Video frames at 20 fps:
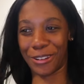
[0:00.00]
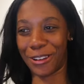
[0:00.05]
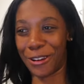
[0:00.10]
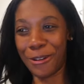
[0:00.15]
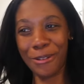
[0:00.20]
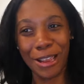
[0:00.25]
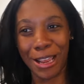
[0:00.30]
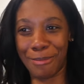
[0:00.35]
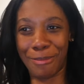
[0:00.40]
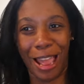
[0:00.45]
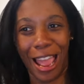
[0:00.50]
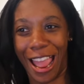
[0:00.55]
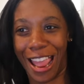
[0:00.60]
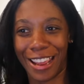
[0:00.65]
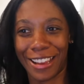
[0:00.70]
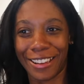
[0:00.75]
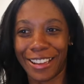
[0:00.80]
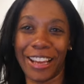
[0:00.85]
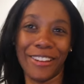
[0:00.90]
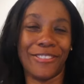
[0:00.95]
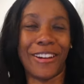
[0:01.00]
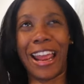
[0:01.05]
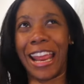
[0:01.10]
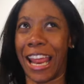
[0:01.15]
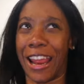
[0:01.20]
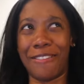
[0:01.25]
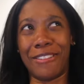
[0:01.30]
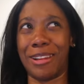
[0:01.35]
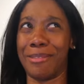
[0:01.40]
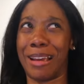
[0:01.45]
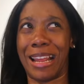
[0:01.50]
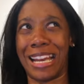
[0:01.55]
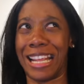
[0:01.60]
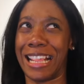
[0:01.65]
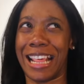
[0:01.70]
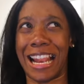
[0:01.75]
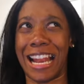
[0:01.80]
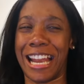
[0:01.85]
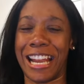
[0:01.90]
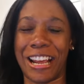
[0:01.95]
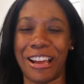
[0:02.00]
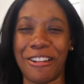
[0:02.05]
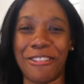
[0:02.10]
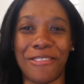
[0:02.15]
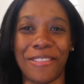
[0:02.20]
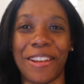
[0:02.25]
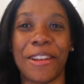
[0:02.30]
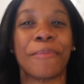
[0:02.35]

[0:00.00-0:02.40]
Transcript: who am I? Invite everybody that I know.